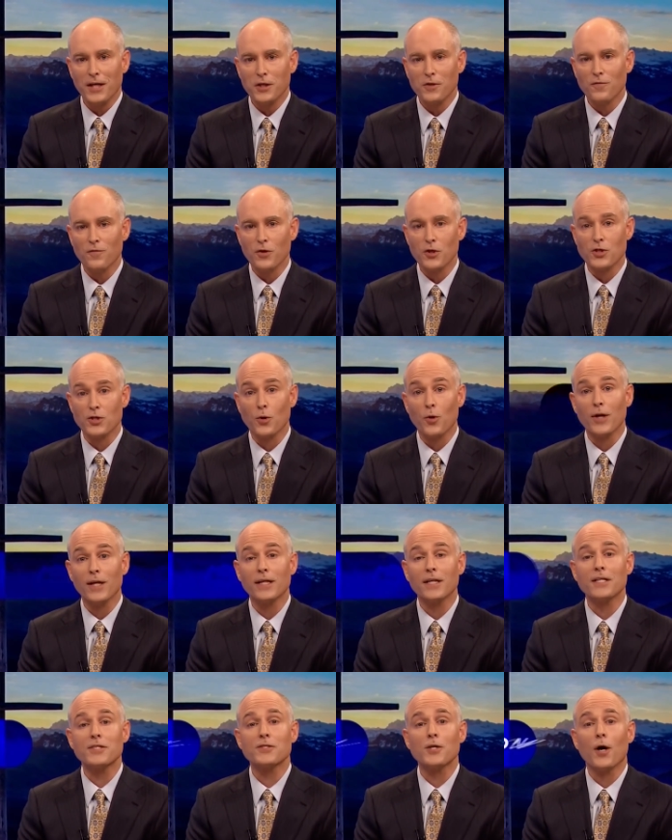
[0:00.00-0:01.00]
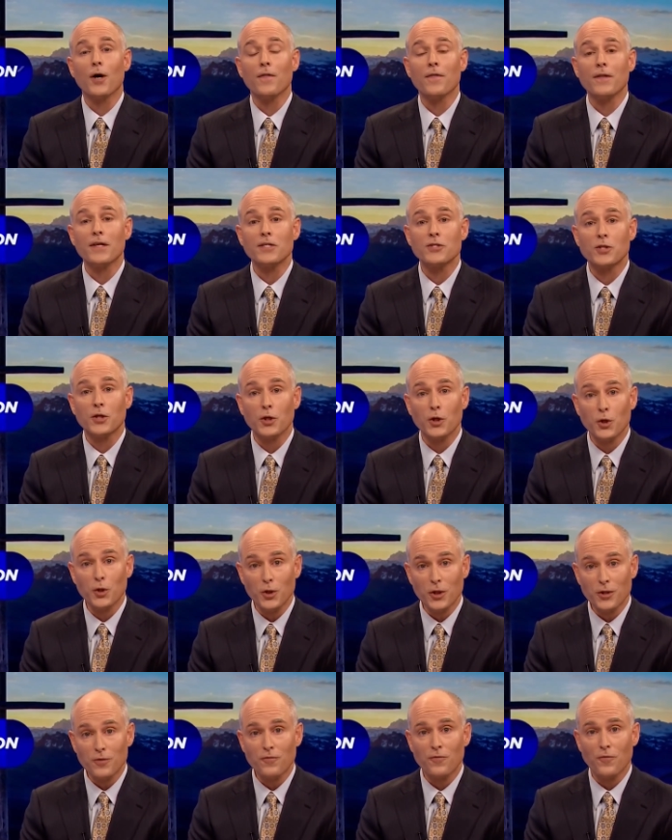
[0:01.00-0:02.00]
Thank you for joining us on this
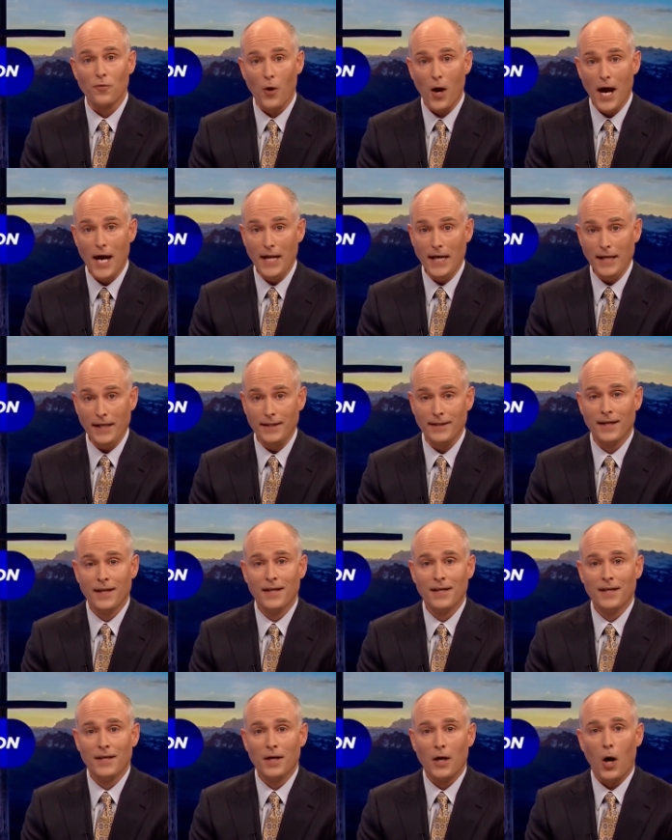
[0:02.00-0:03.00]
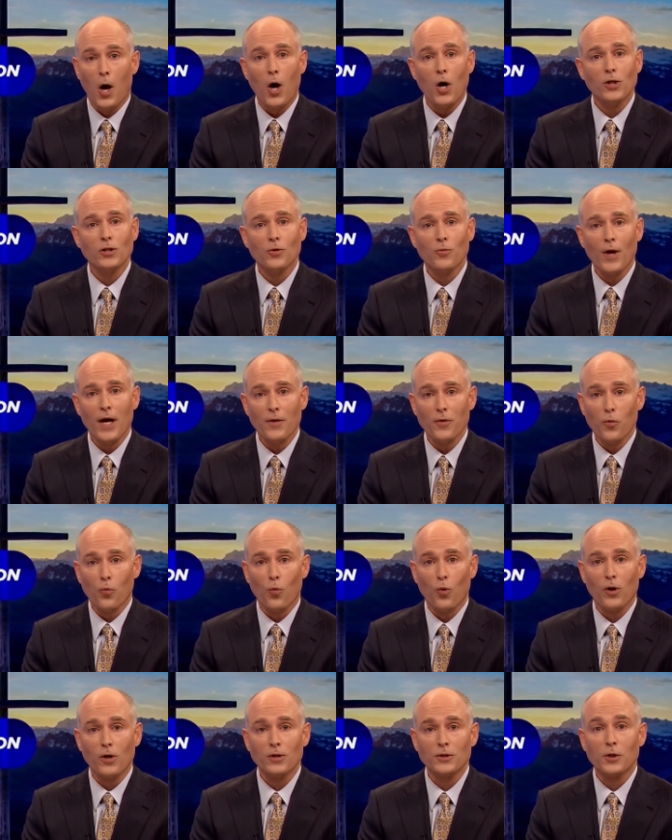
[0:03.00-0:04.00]
Good Friday. All around the
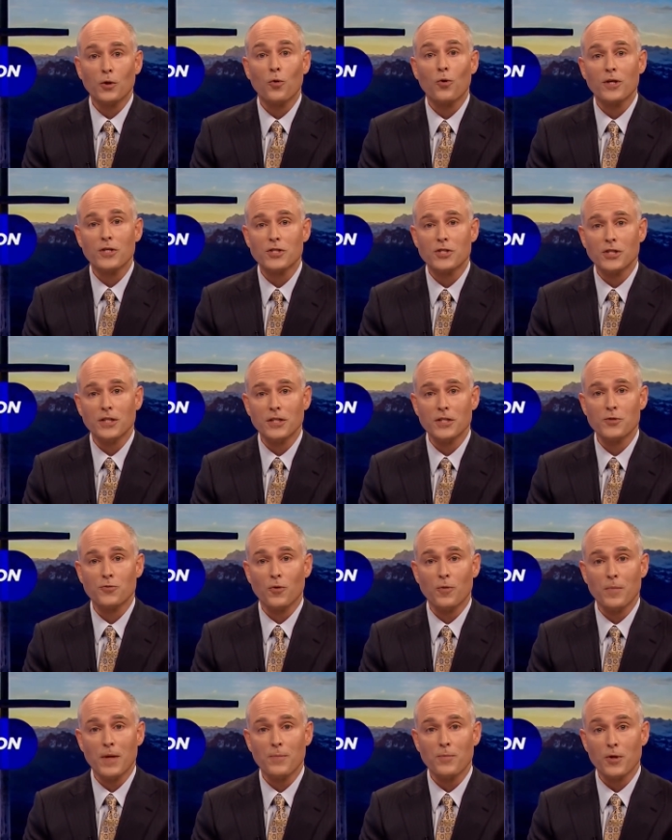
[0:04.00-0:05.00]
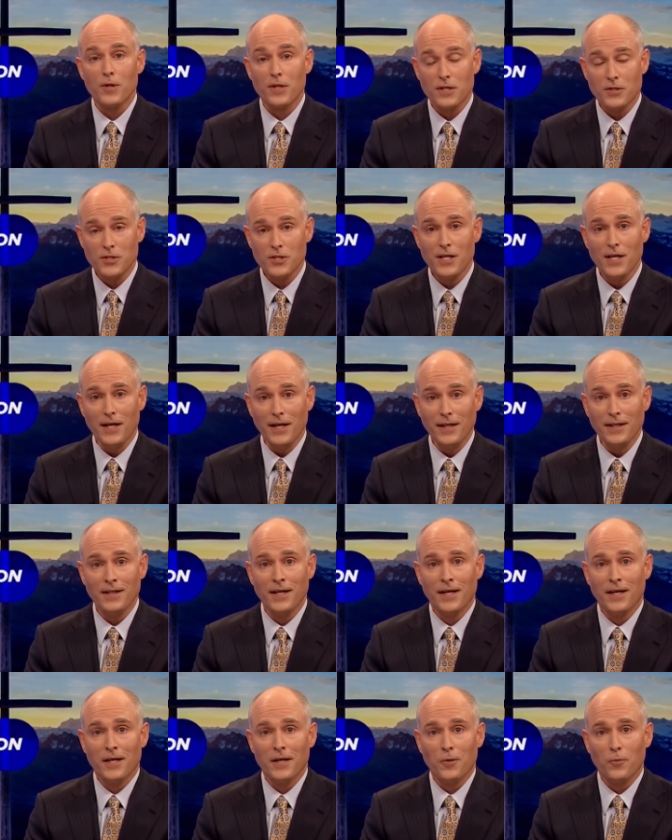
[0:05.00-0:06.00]
world, Christians remember this
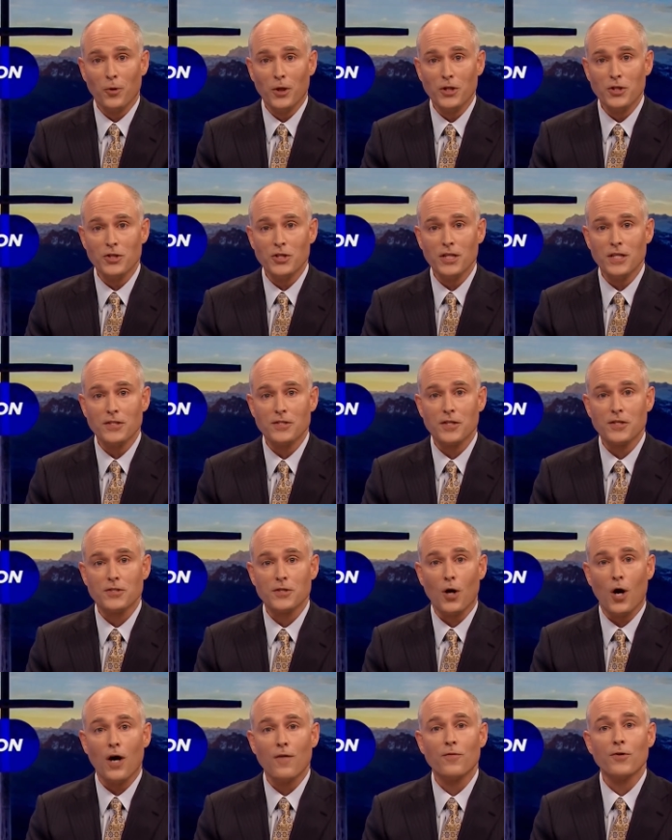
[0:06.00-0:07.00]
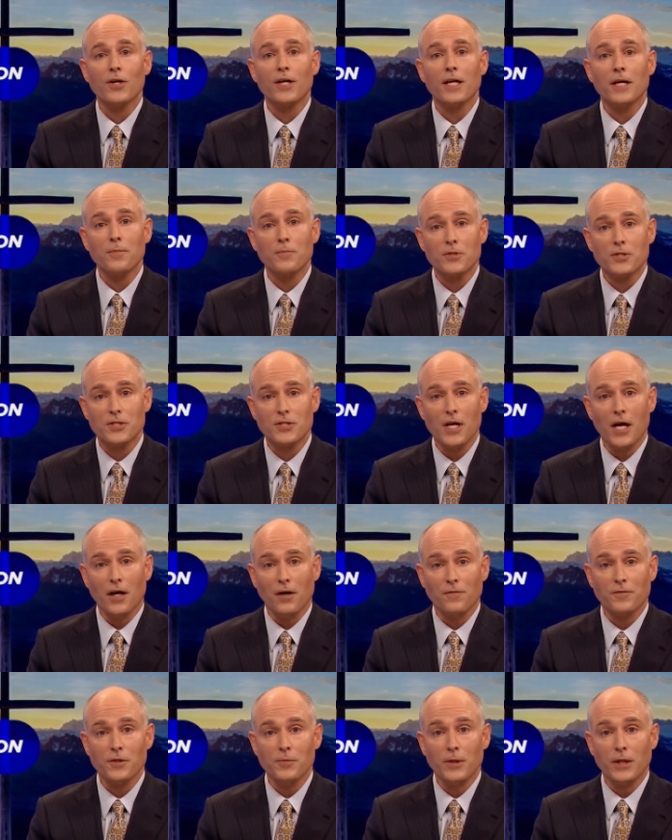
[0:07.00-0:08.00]
day when Jesus offered
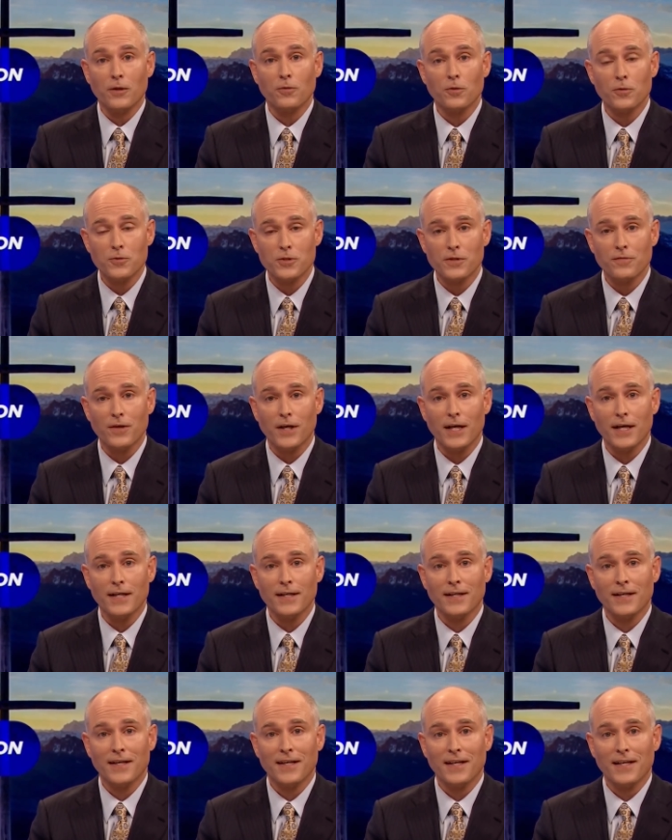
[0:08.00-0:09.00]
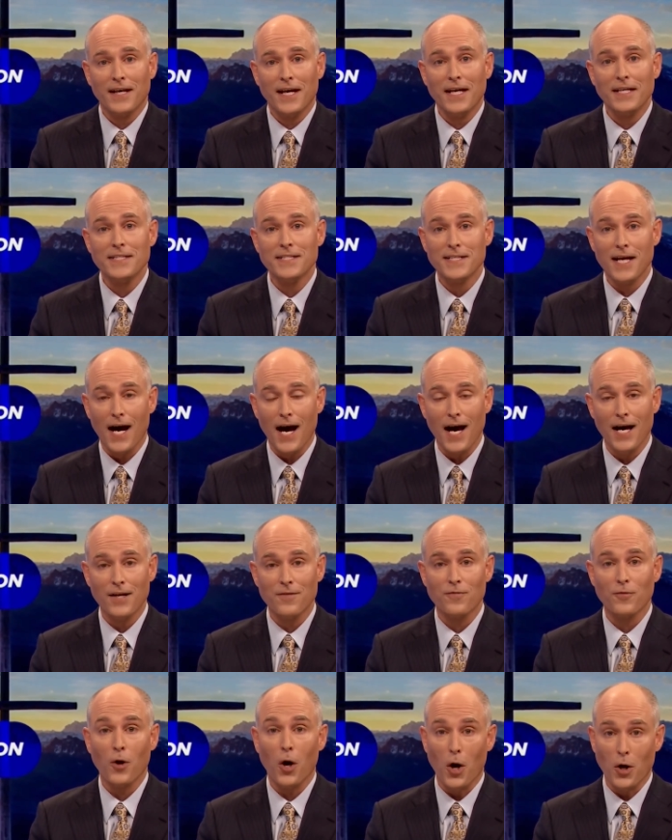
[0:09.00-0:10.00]
himself to be crucified and
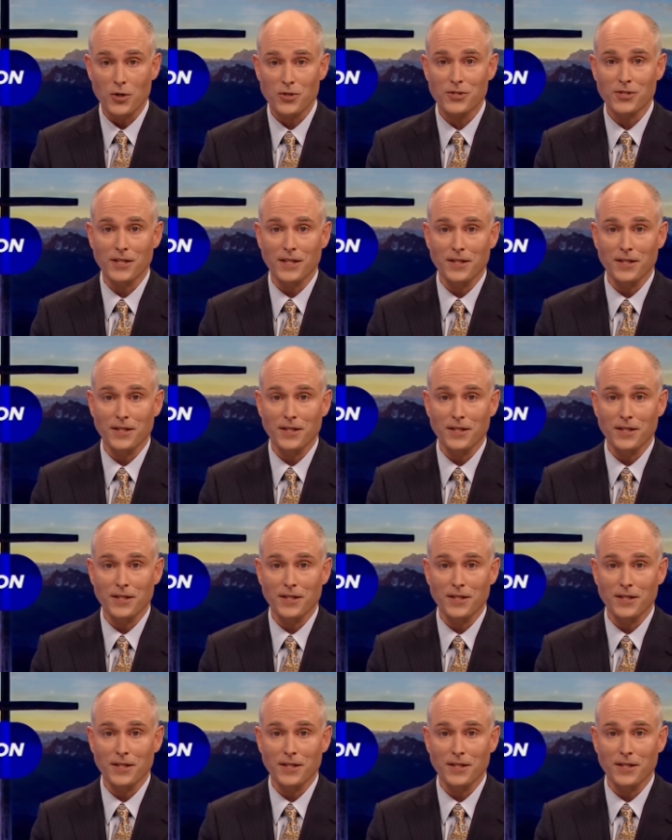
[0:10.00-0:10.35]
died for our